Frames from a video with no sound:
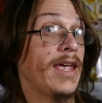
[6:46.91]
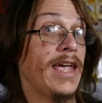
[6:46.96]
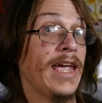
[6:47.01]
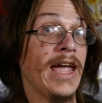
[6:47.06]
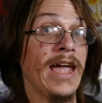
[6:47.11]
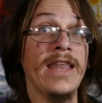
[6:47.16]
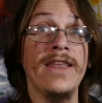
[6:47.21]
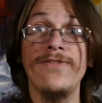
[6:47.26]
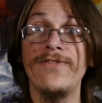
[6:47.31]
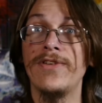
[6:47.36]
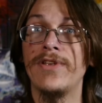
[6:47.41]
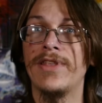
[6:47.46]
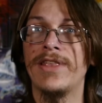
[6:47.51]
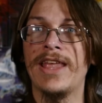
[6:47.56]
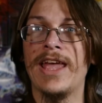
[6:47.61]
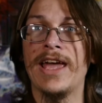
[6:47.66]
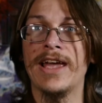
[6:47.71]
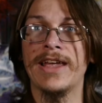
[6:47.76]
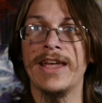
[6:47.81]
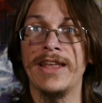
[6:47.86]
And if you
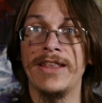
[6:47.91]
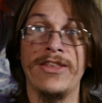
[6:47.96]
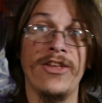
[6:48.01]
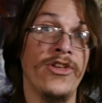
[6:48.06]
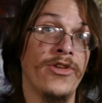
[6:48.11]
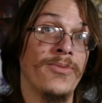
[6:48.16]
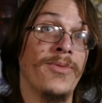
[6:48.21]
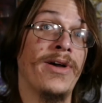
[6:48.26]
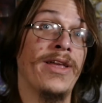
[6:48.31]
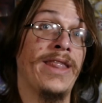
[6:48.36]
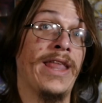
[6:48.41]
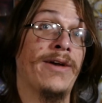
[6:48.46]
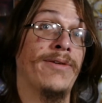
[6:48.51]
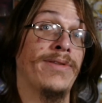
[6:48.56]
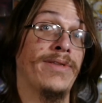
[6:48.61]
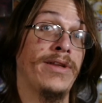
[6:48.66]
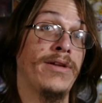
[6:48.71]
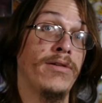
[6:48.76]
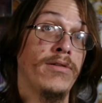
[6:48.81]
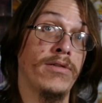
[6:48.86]
attack a Digimon that
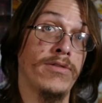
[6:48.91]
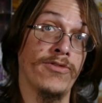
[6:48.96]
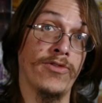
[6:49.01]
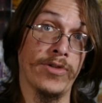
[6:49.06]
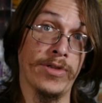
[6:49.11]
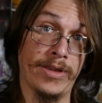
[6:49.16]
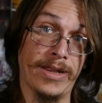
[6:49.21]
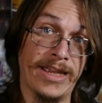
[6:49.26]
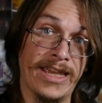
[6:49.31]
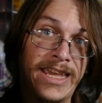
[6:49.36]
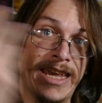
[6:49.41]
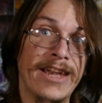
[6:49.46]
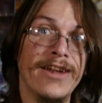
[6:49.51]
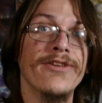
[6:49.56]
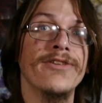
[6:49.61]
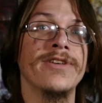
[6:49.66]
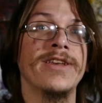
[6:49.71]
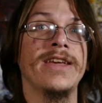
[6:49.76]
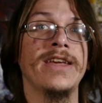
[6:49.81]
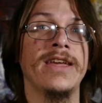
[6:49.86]
was used for
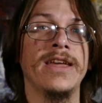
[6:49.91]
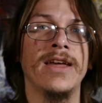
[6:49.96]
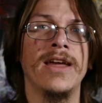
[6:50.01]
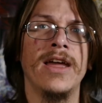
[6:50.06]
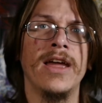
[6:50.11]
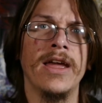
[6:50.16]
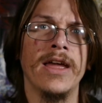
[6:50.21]
security,